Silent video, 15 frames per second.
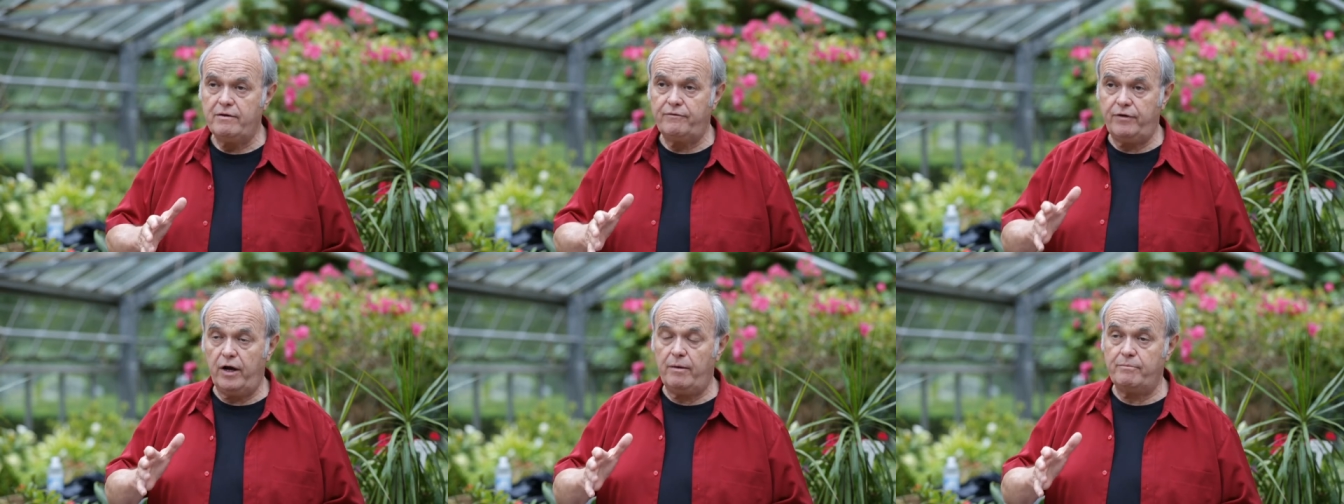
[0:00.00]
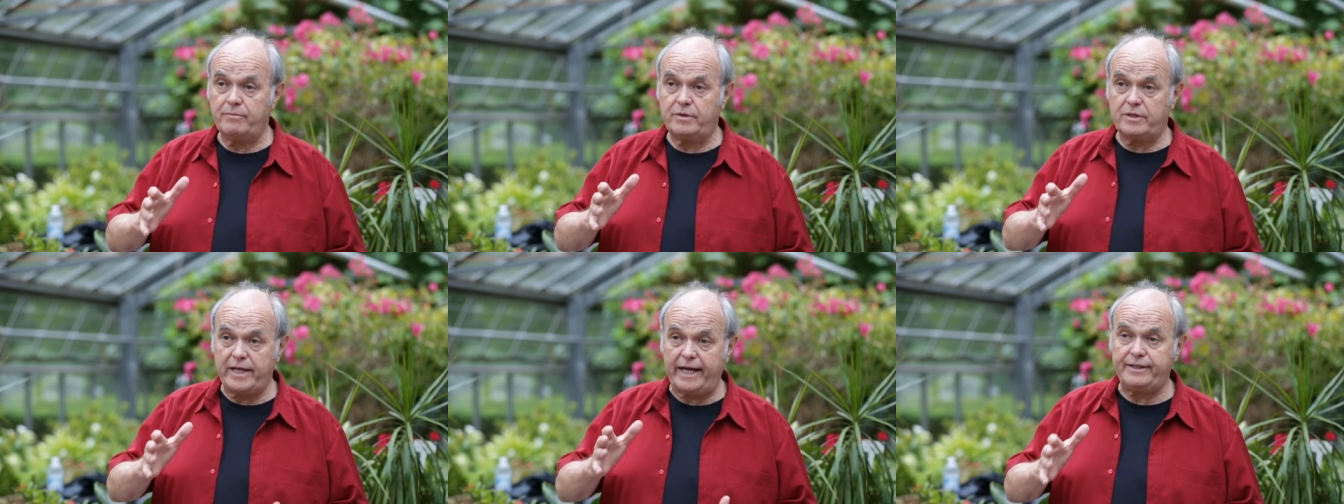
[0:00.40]
from
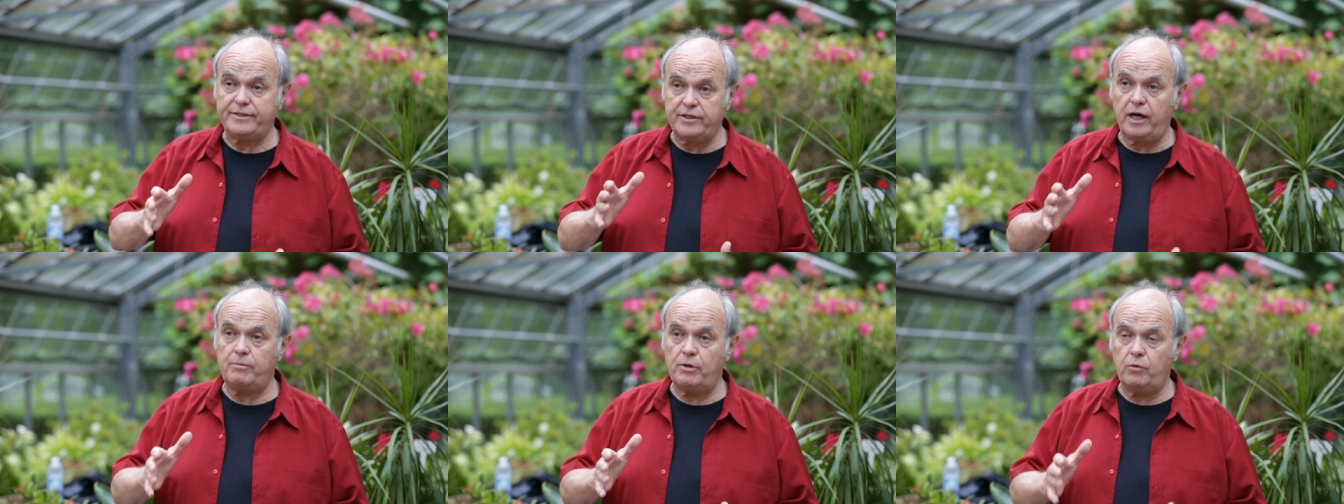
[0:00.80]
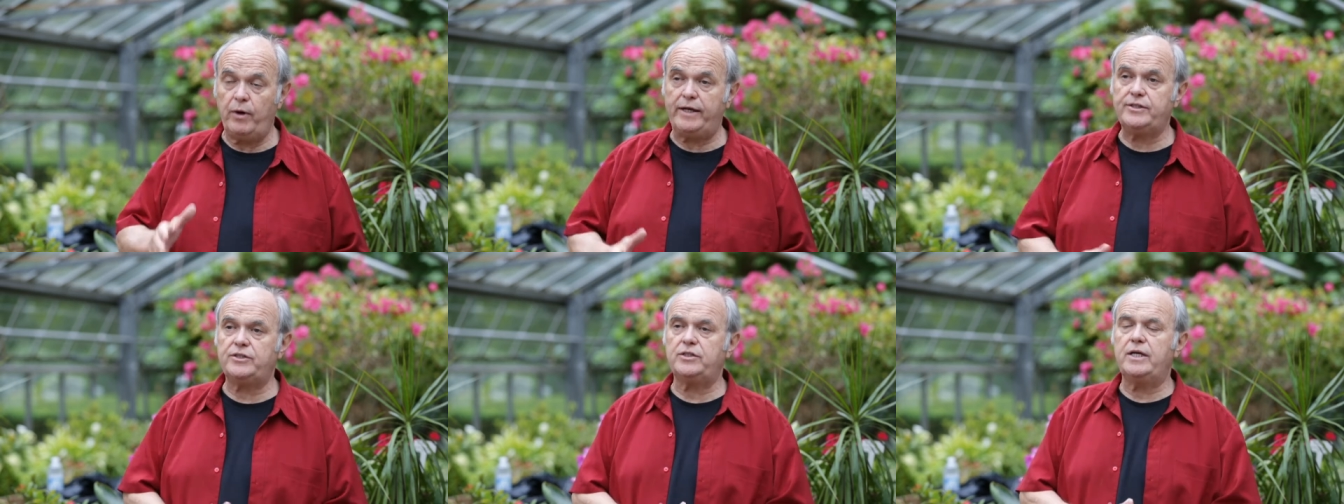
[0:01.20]
Platte Harbor
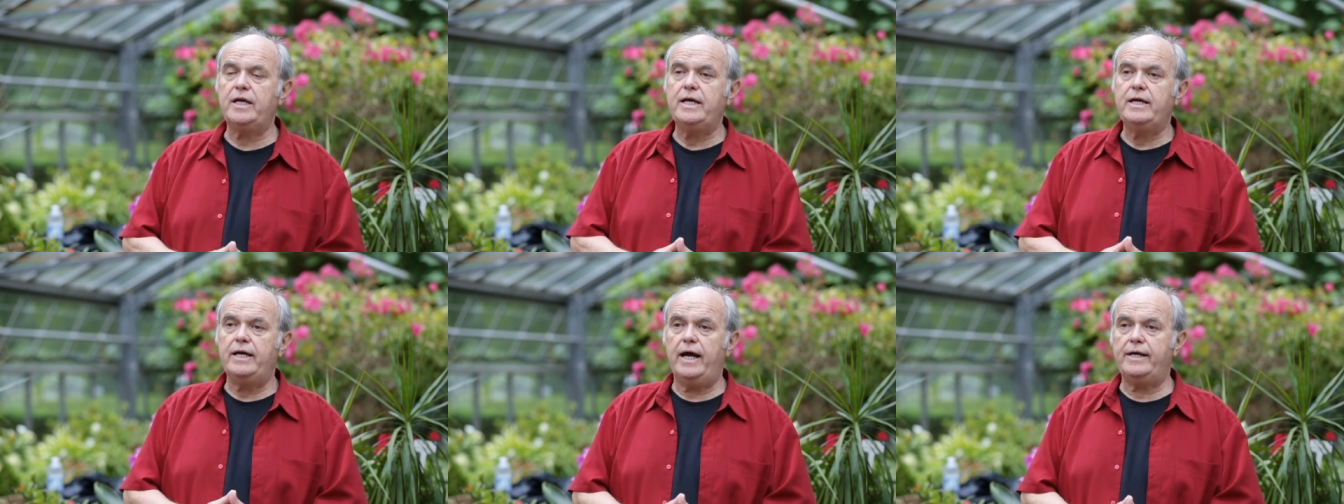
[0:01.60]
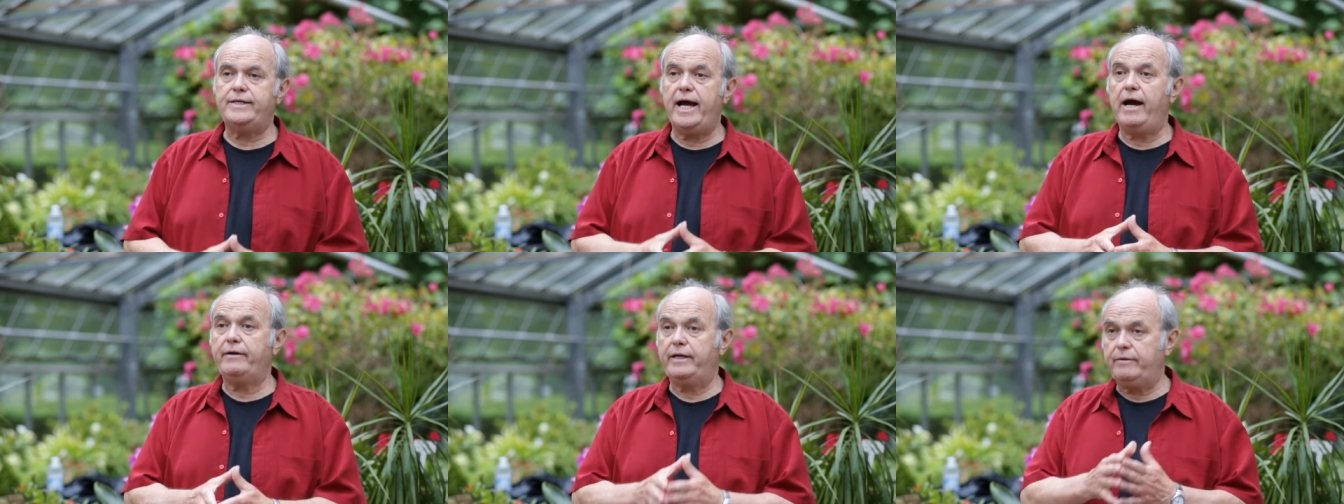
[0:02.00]
West uh,
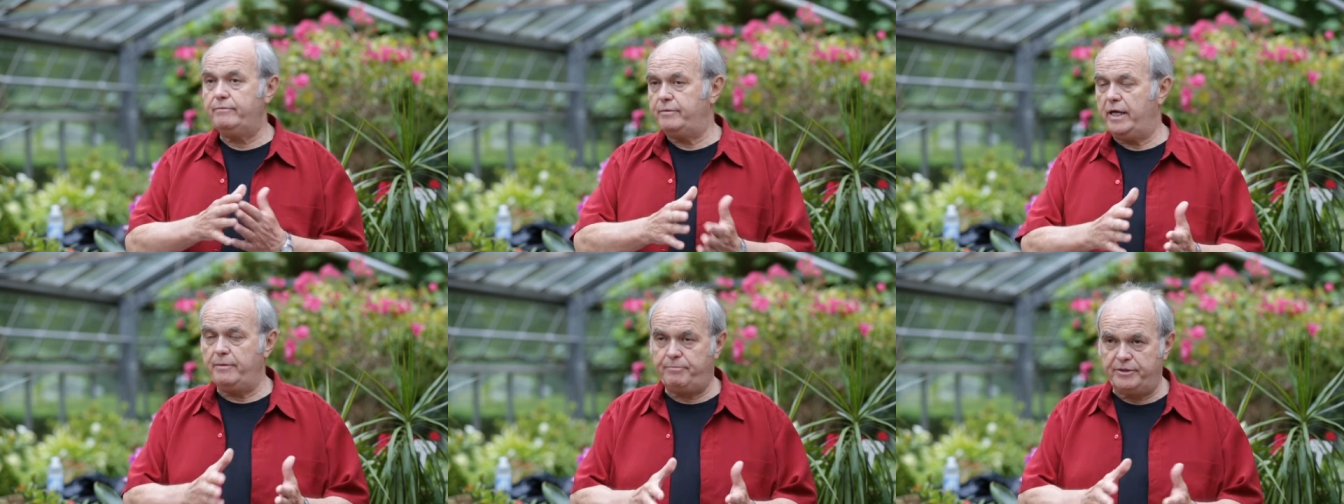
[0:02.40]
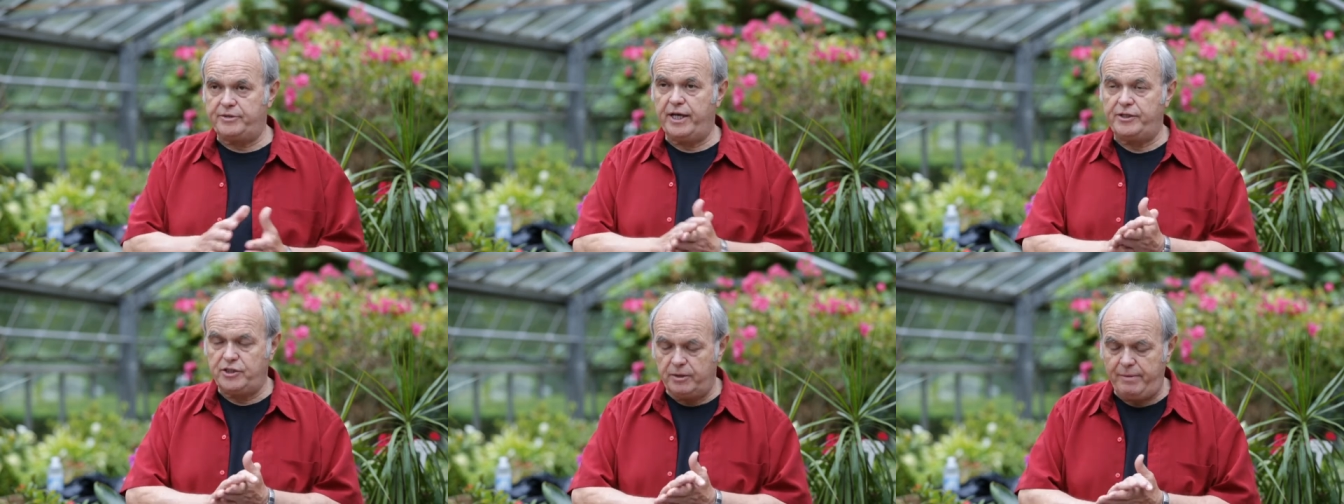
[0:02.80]
down in
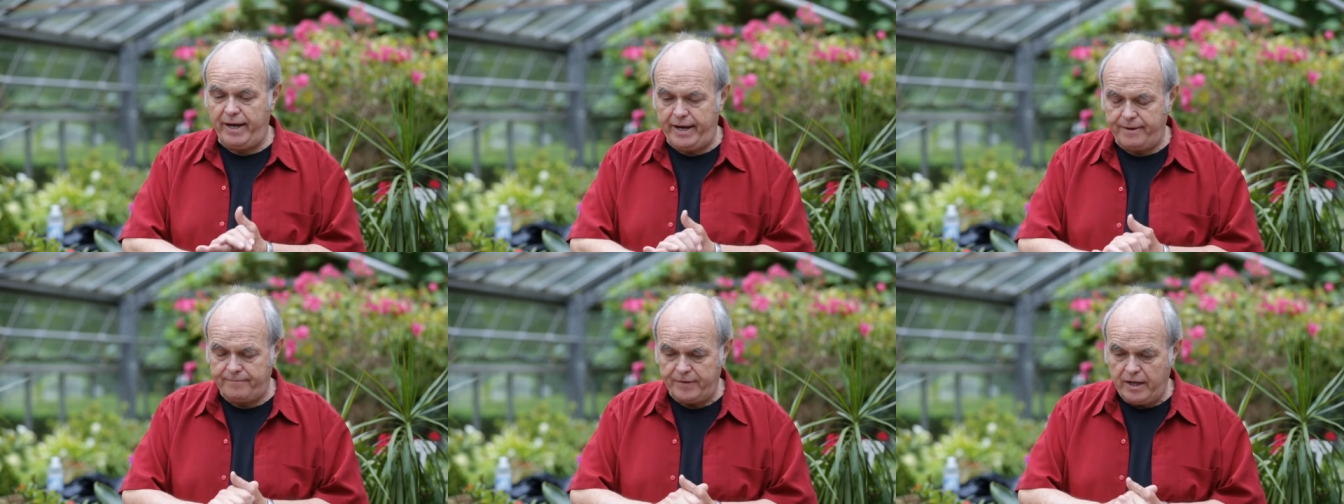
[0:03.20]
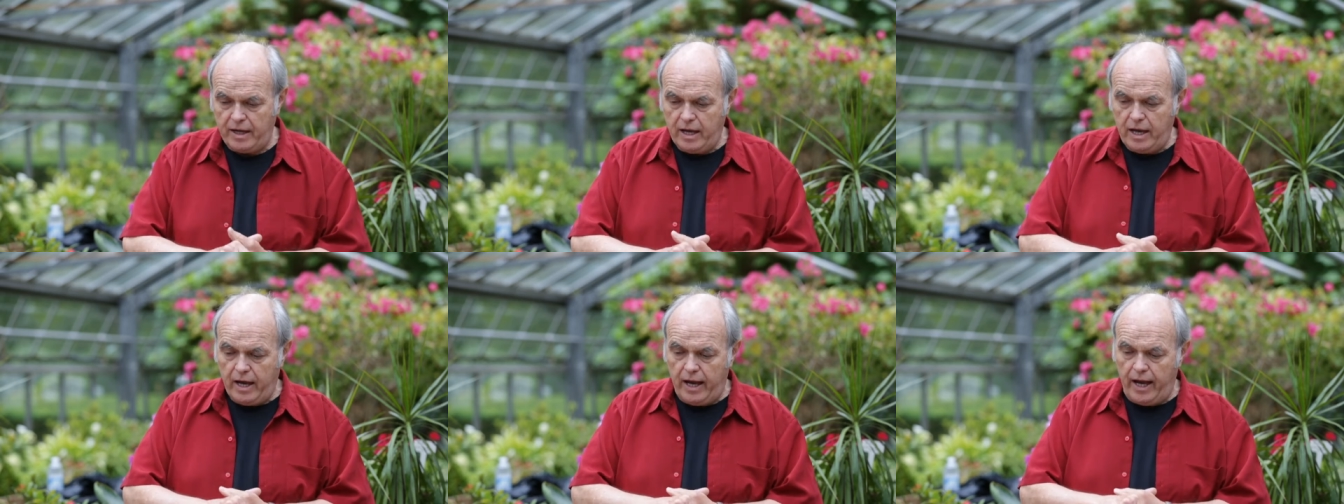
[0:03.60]
Placentia uh, Bay.
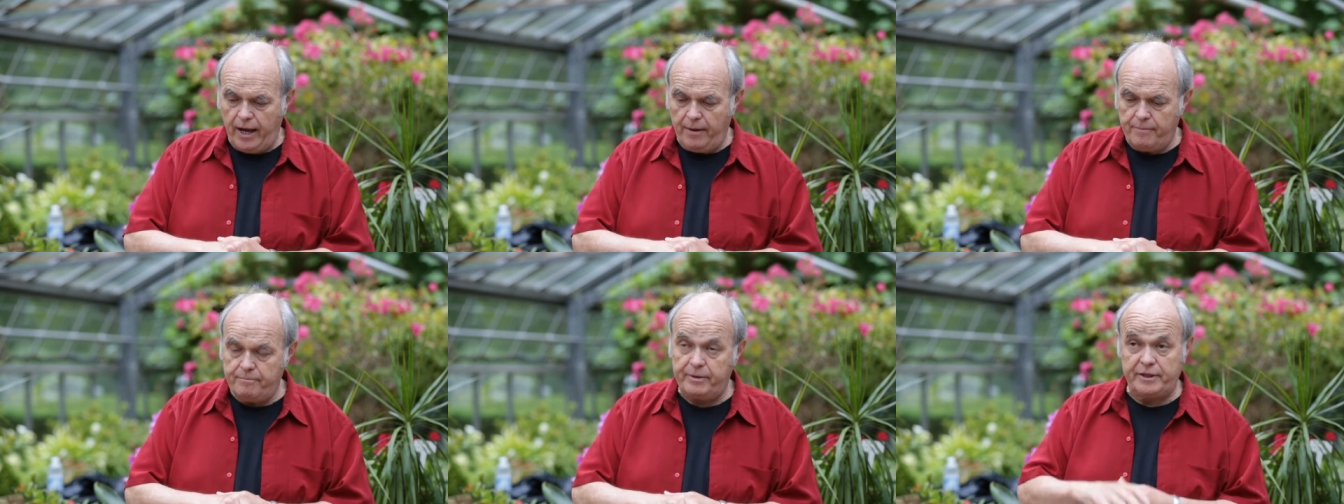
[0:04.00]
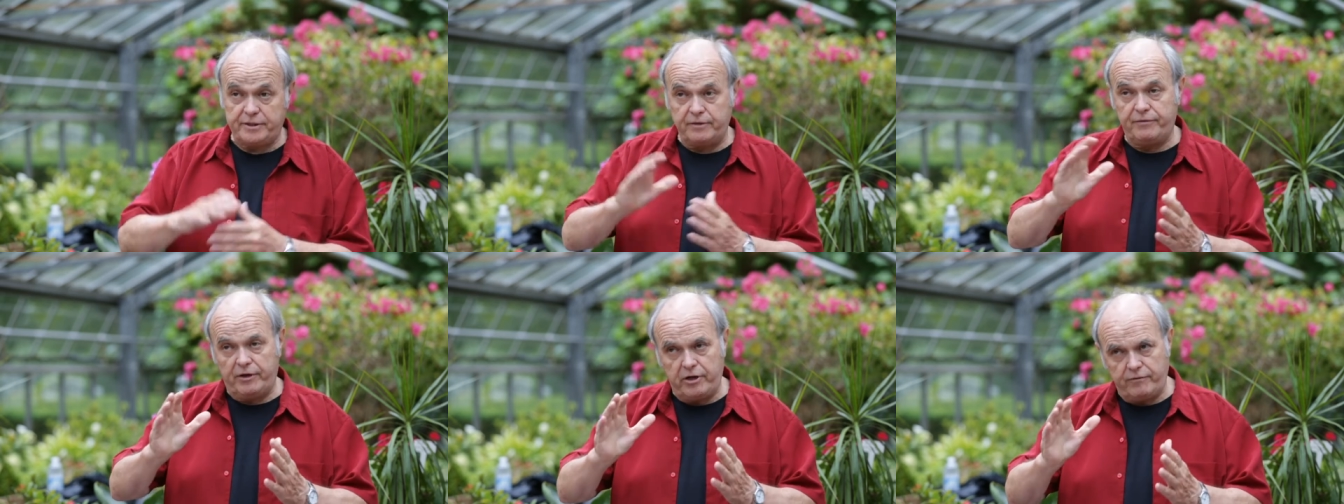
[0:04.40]
Uh, but it's
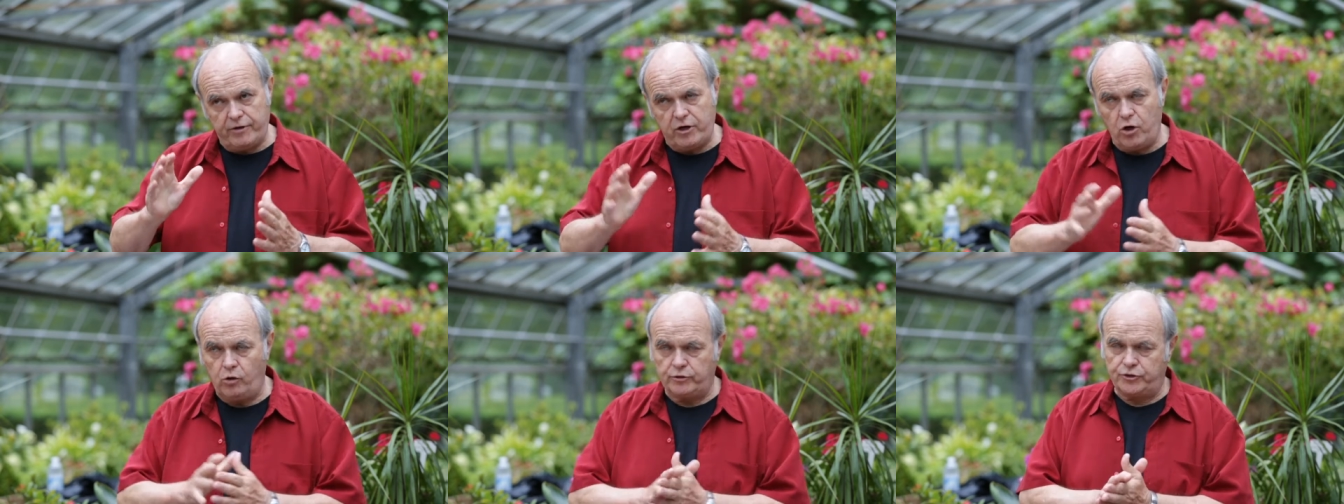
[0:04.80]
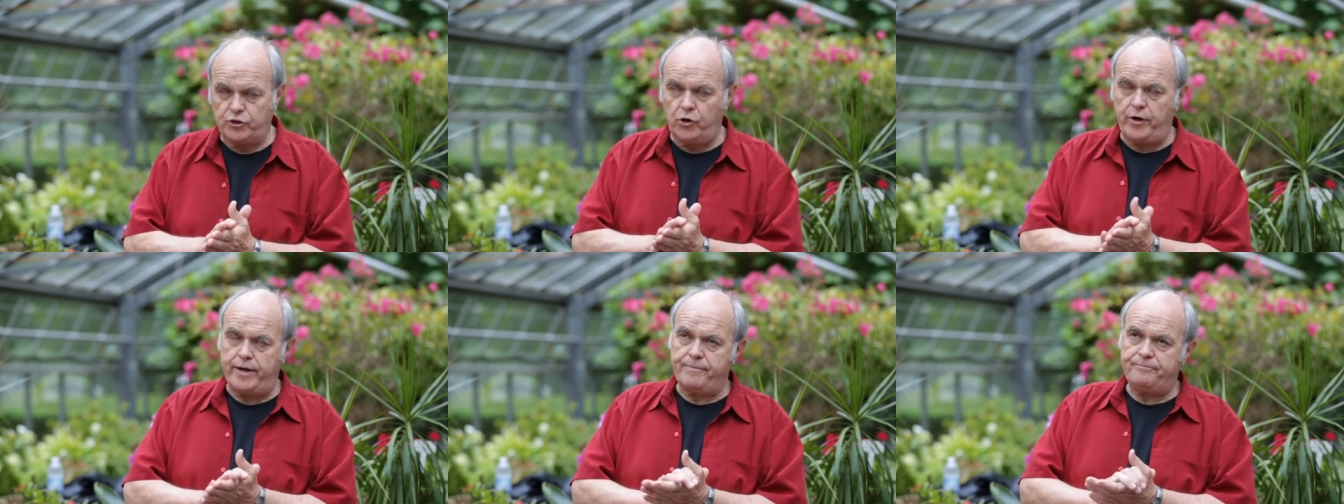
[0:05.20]
a very, very old
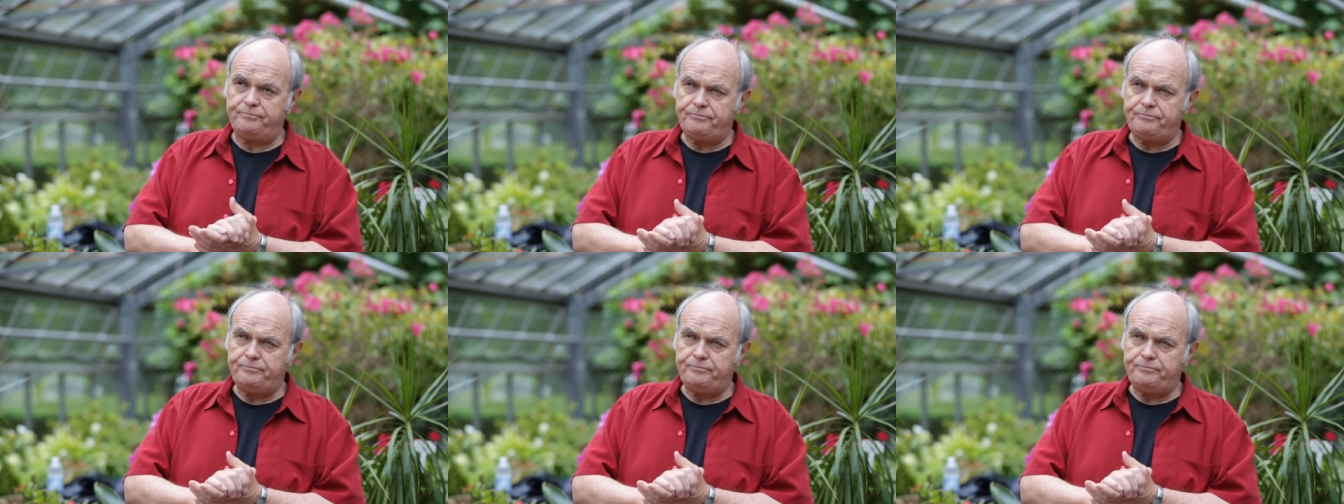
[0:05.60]
story.